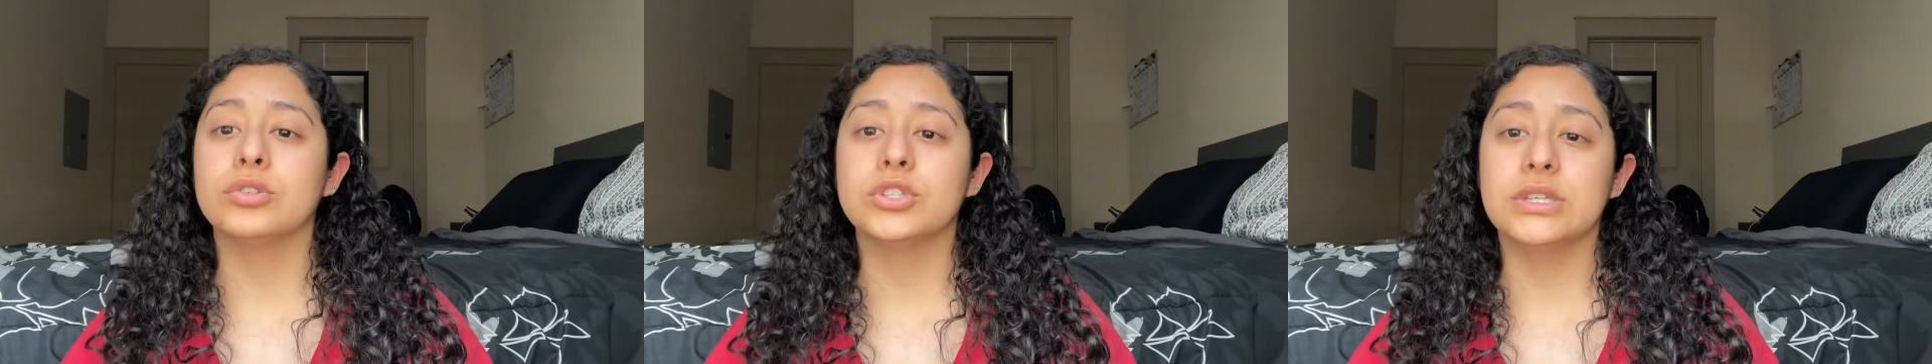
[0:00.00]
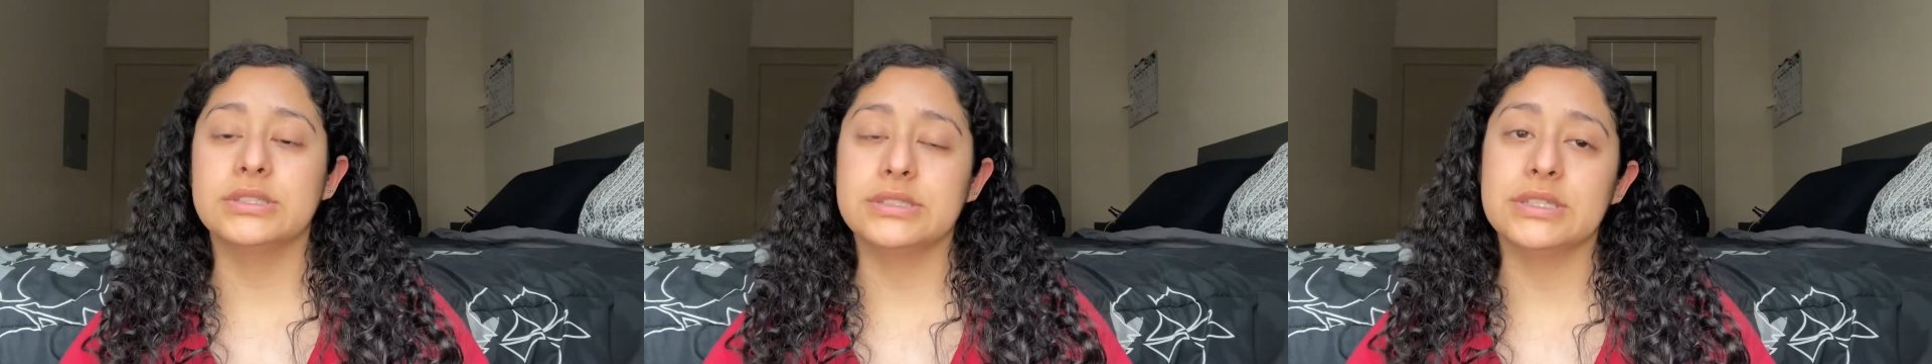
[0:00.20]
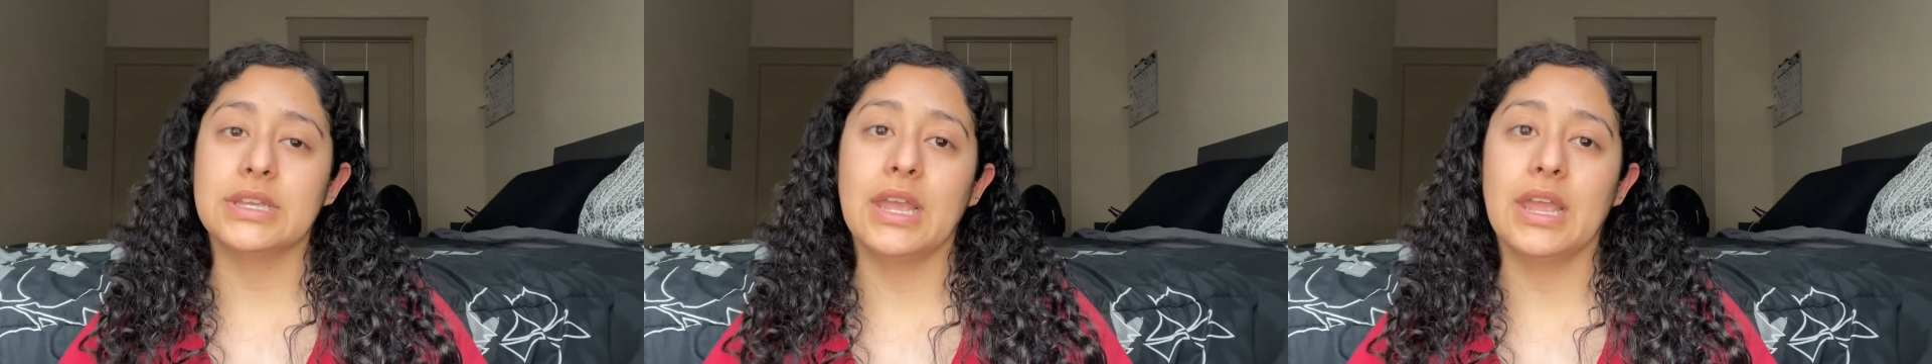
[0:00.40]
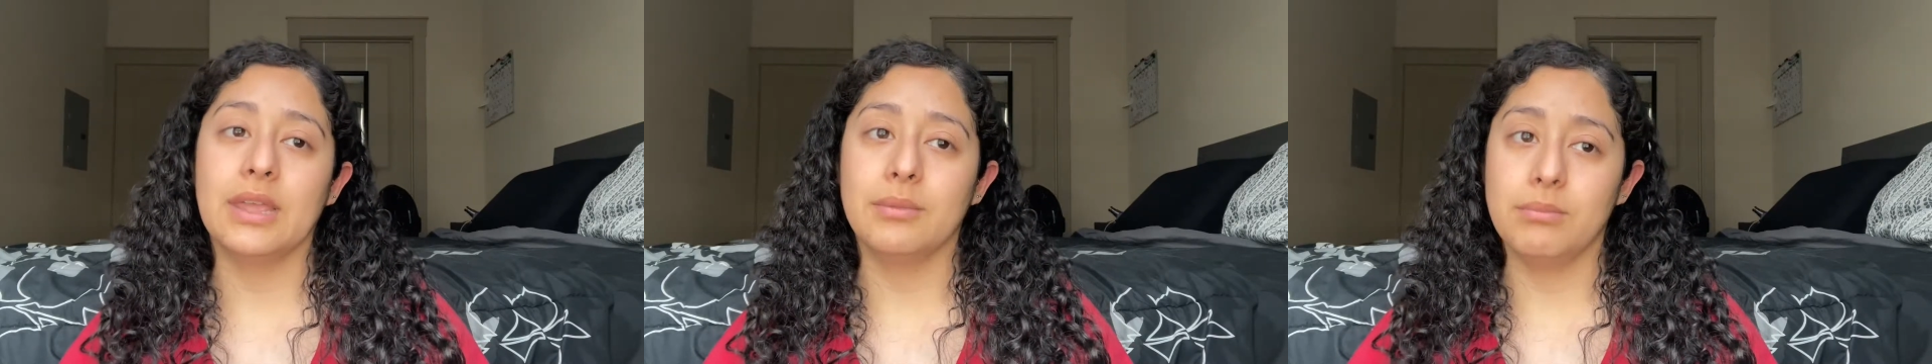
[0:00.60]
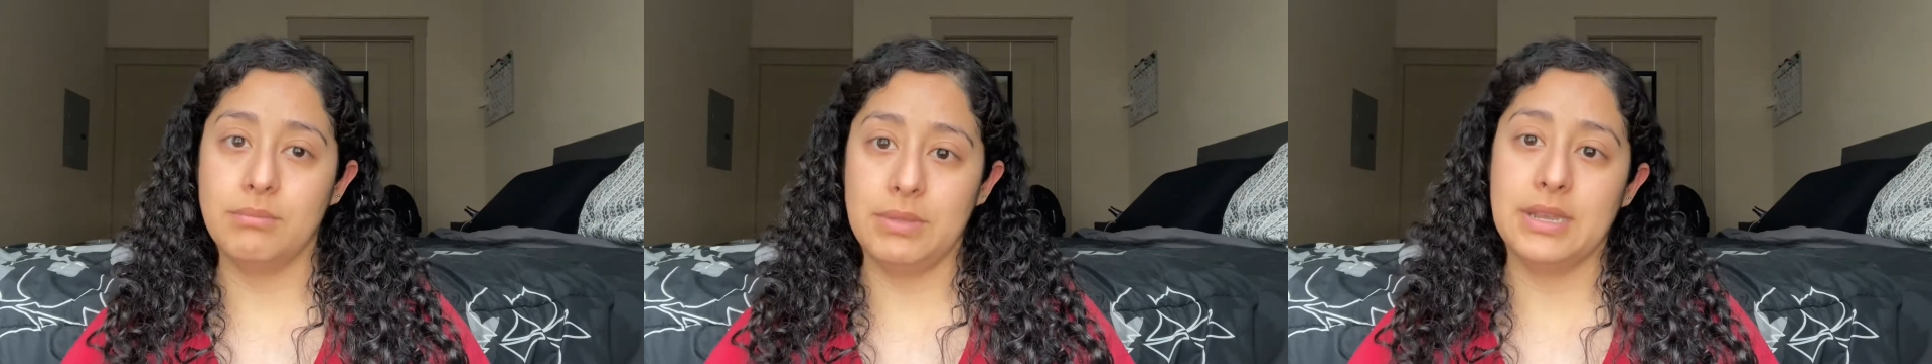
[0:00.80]
to
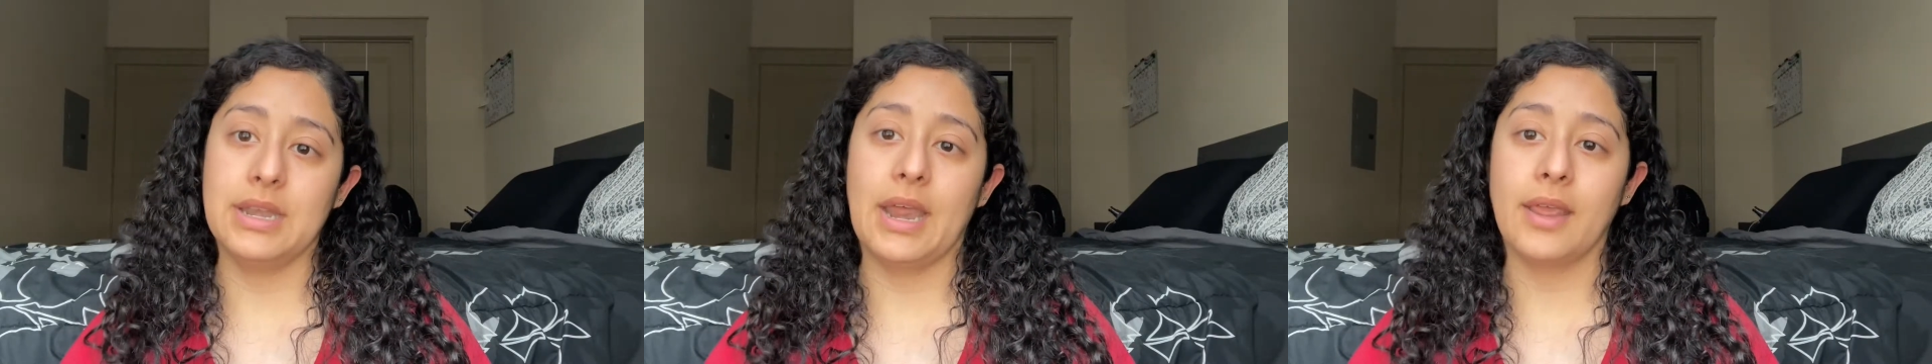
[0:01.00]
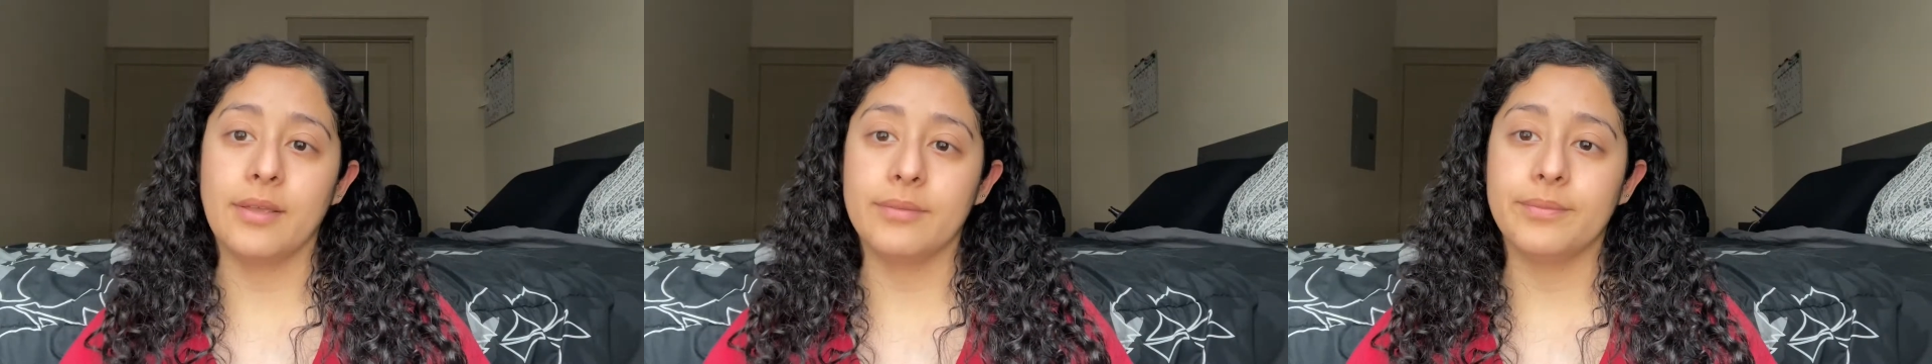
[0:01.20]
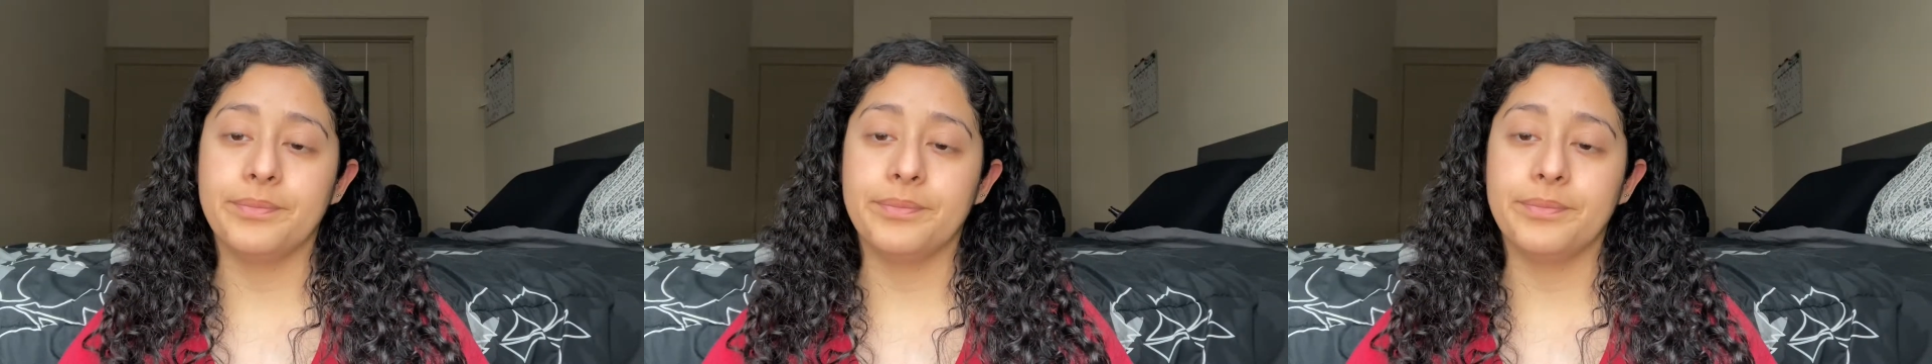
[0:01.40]
indicate midnight.